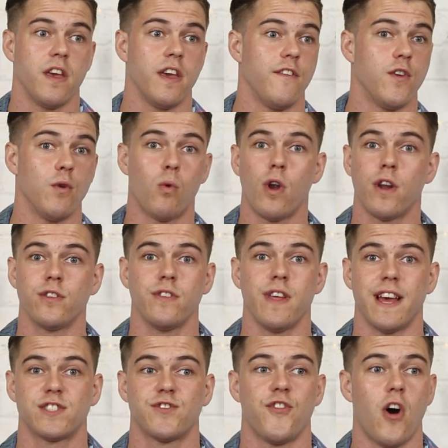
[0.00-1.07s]
If you want to do
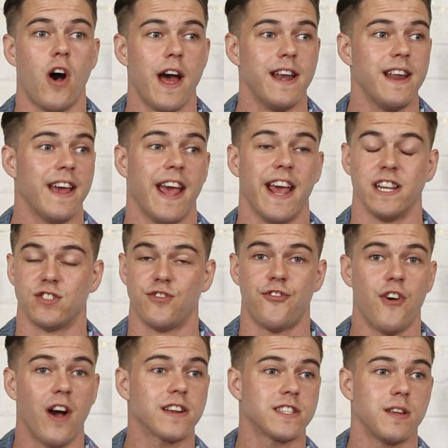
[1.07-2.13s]
that, it's fine. It's
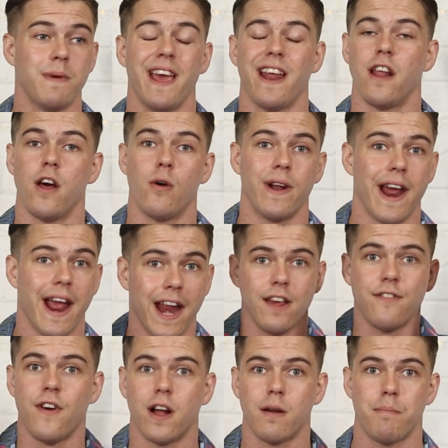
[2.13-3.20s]
fucked to me, and I don't want any
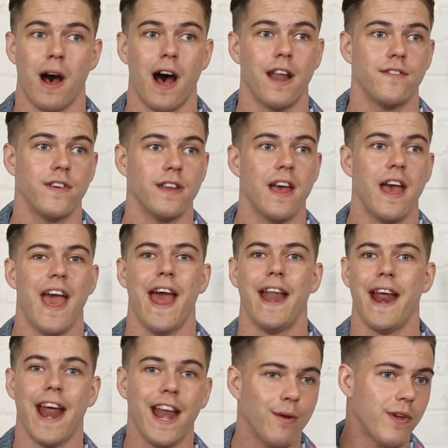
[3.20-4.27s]
fucking part of it. And
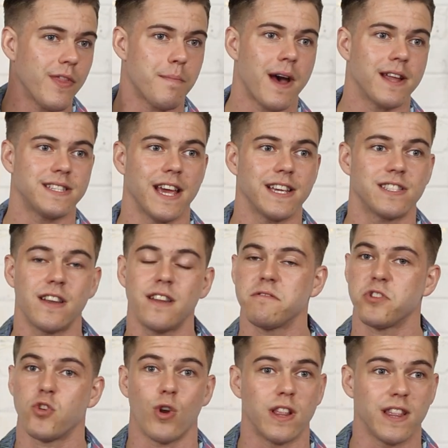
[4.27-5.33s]
anyone that partakes in it,
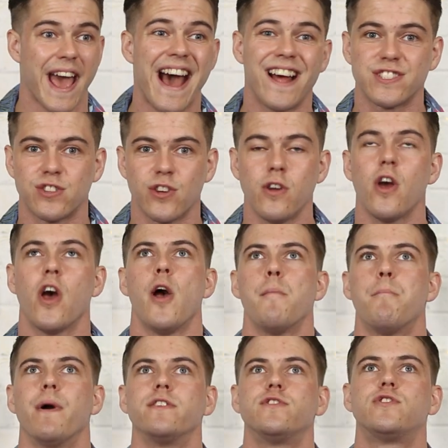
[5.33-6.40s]
you're allowed to,
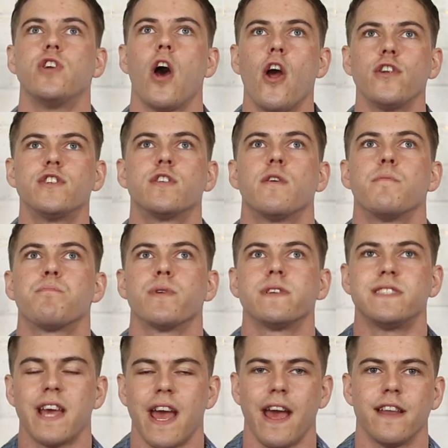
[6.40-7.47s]
but don't
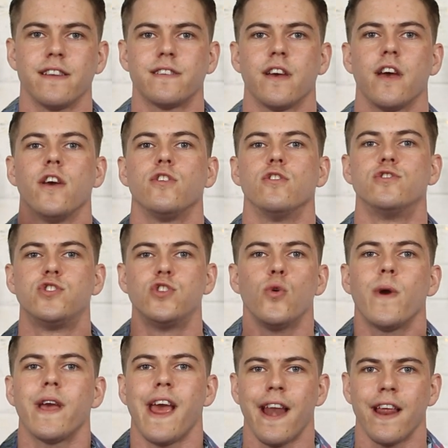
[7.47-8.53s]
pretend you're
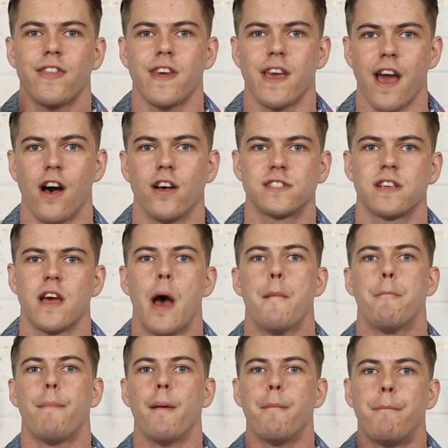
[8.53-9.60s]
doing anything else
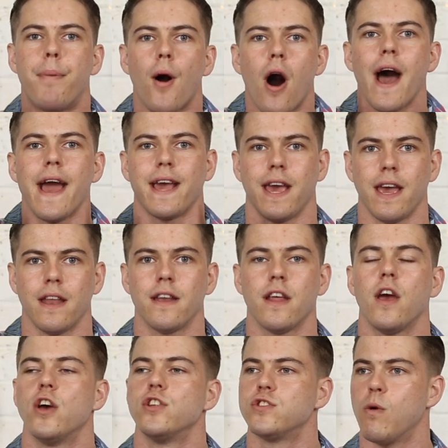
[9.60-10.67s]
but buying in
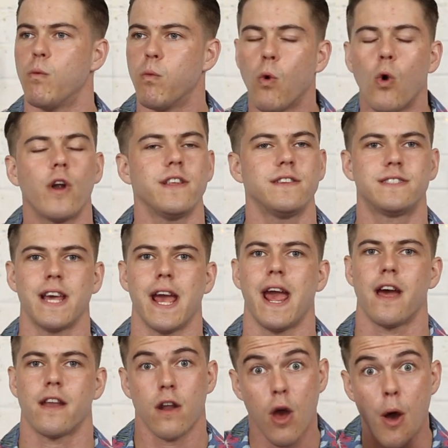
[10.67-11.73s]
to watered
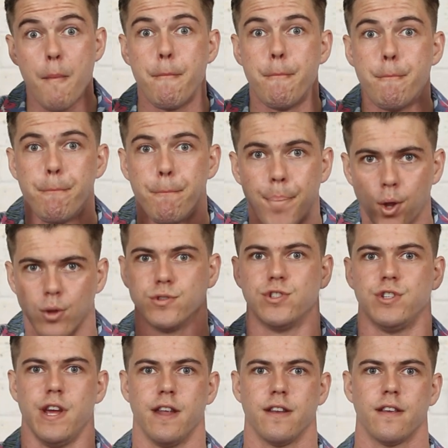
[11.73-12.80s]
down
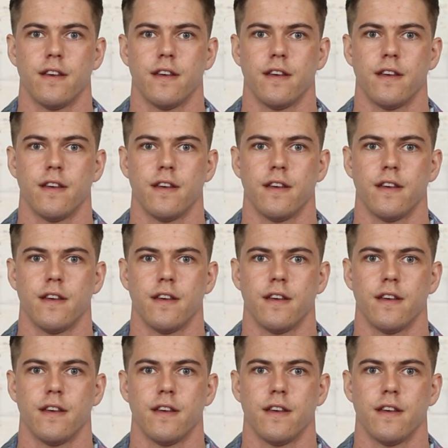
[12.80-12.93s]
bullshit.